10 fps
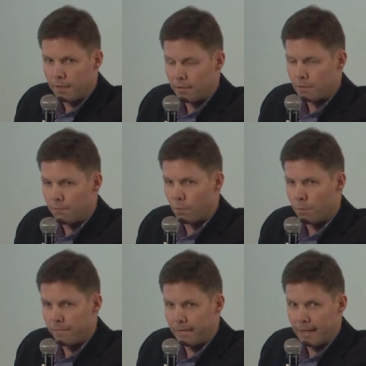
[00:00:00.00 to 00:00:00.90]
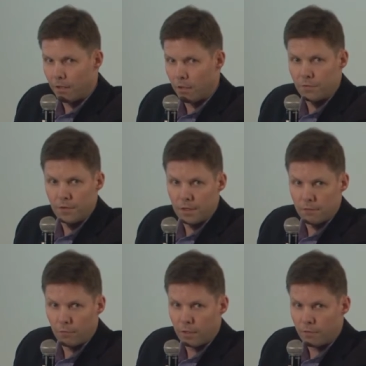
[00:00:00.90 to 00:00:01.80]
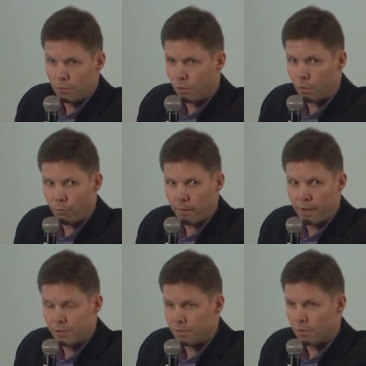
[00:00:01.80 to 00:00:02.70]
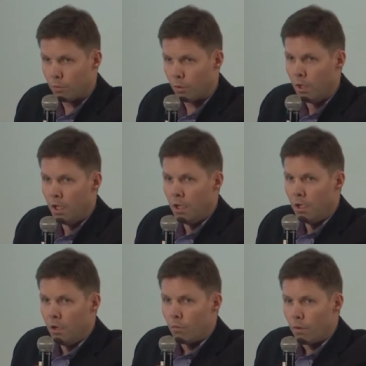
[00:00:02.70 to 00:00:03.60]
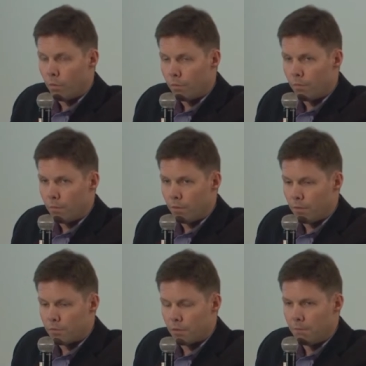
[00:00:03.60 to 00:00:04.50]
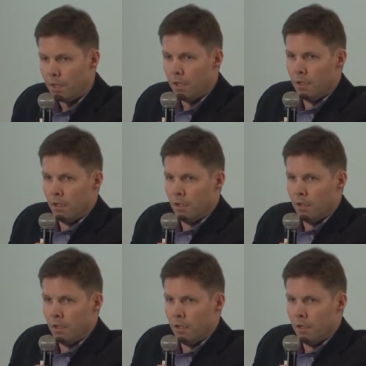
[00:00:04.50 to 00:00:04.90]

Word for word: takes the form of an LLC converting to a corporation. So we'll, we'll there's some